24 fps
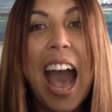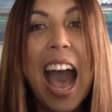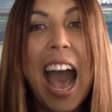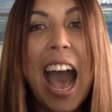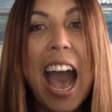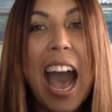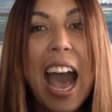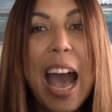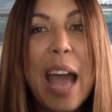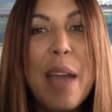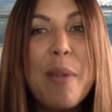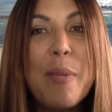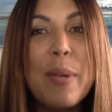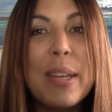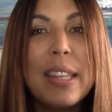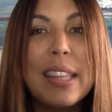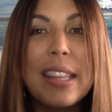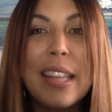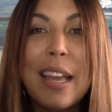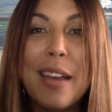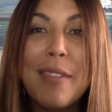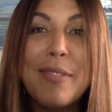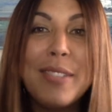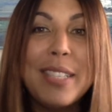I would
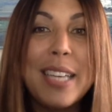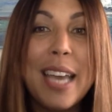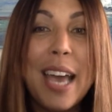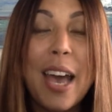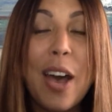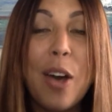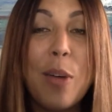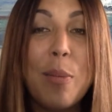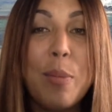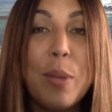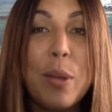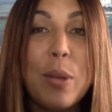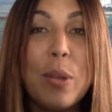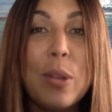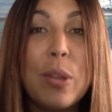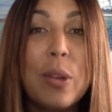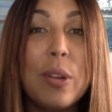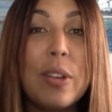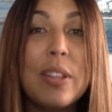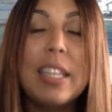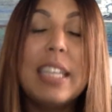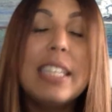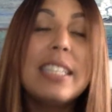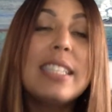love to help you
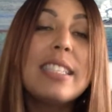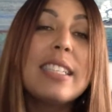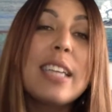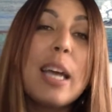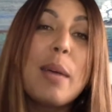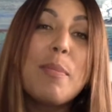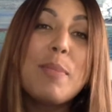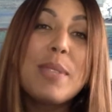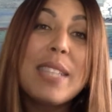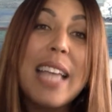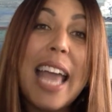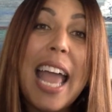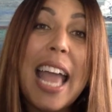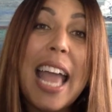learn these steps